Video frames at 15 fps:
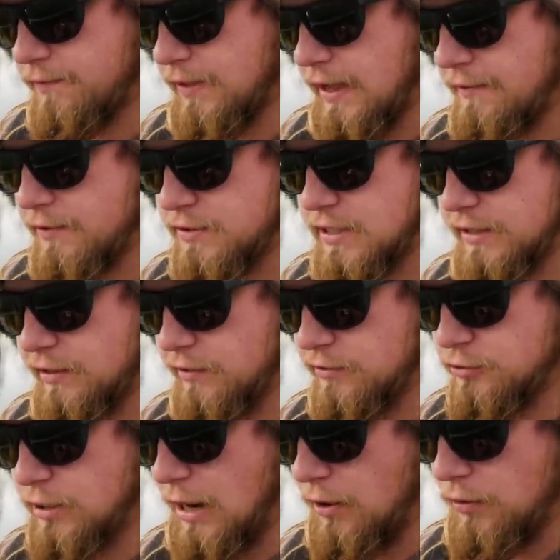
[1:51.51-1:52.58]
flavors that those
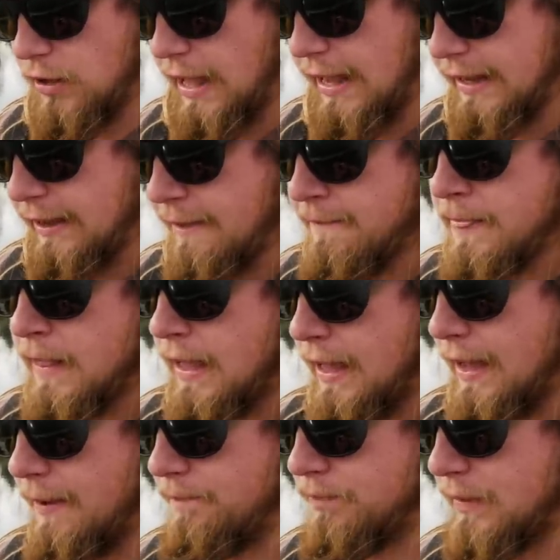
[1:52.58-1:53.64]
trout like.
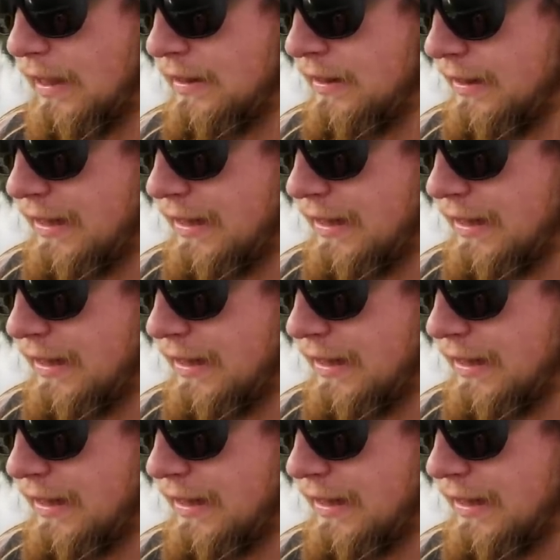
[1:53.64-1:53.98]
And